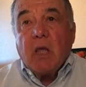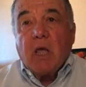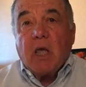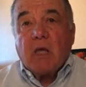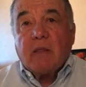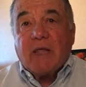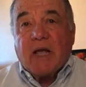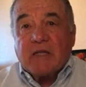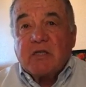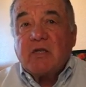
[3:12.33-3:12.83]

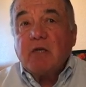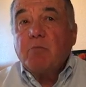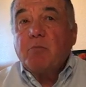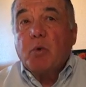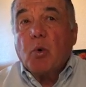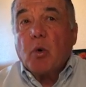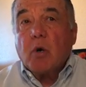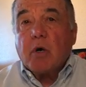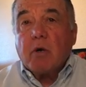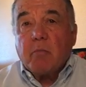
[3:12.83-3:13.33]
And that's
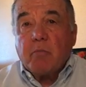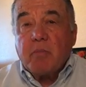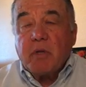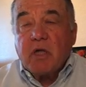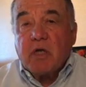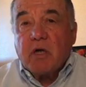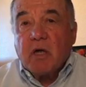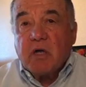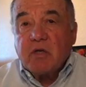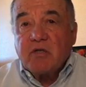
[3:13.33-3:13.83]
important
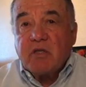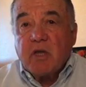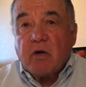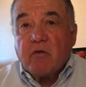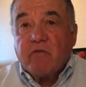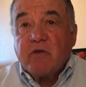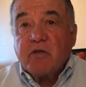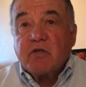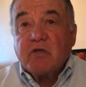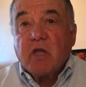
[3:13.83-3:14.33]
because they
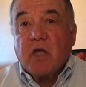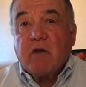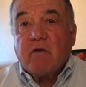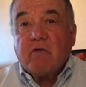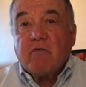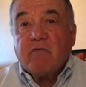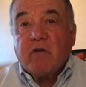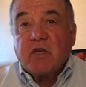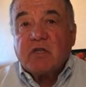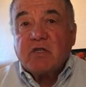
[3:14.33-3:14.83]
are
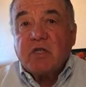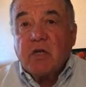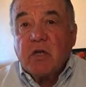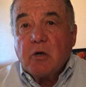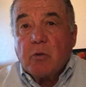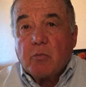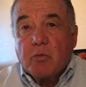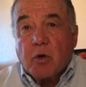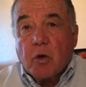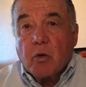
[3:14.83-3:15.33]
investing
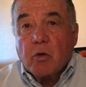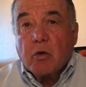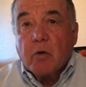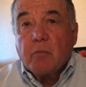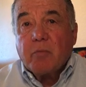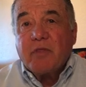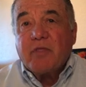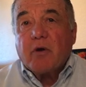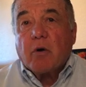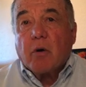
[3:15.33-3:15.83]
in a
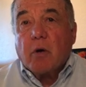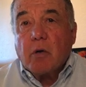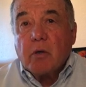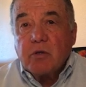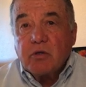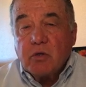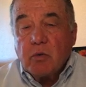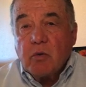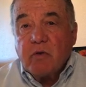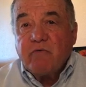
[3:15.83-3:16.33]
program, but they're
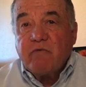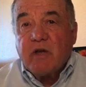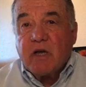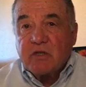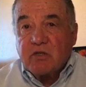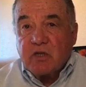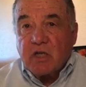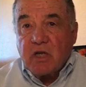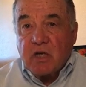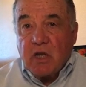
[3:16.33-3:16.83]
also
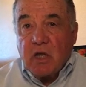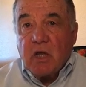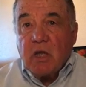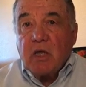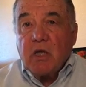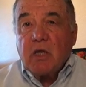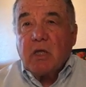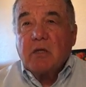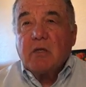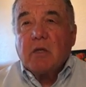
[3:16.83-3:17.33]
investing
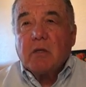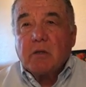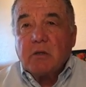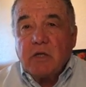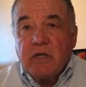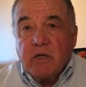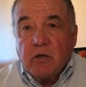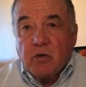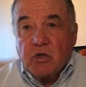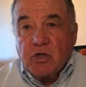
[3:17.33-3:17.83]
in the
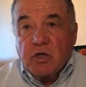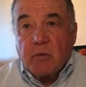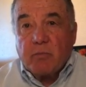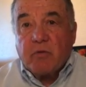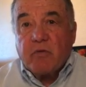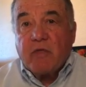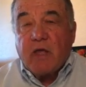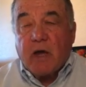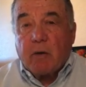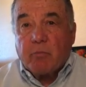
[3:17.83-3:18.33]

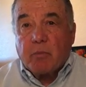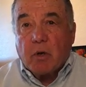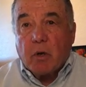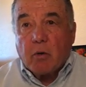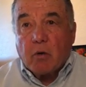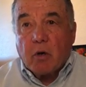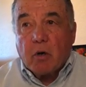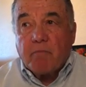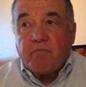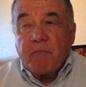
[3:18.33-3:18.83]
leadership of that
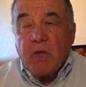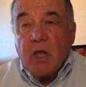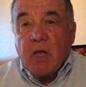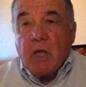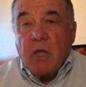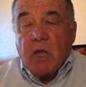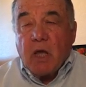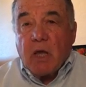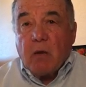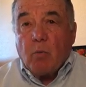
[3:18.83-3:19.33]
program.
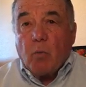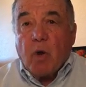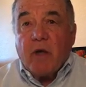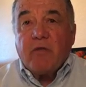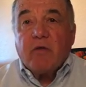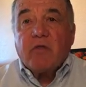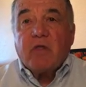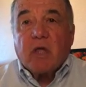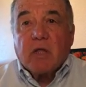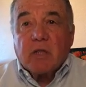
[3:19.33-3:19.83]
And
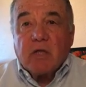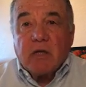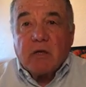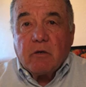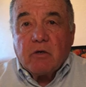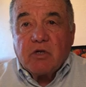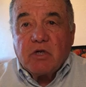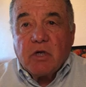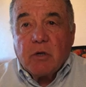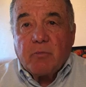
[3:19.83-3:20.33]
whether that
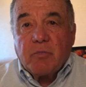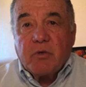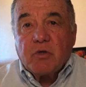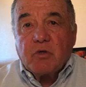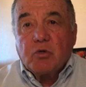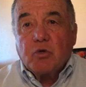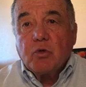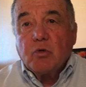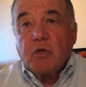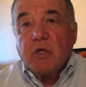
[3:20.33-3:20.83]
leadership
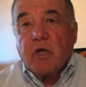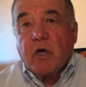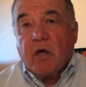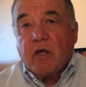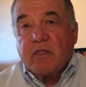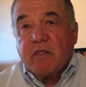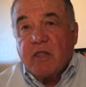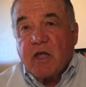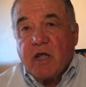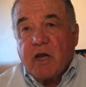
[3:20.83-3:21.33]
is truly
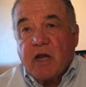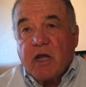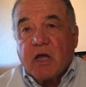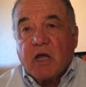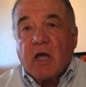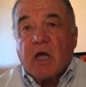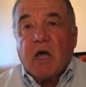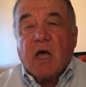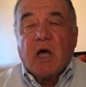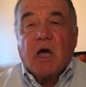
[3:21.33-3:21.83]

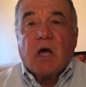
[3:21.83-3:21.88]
authentic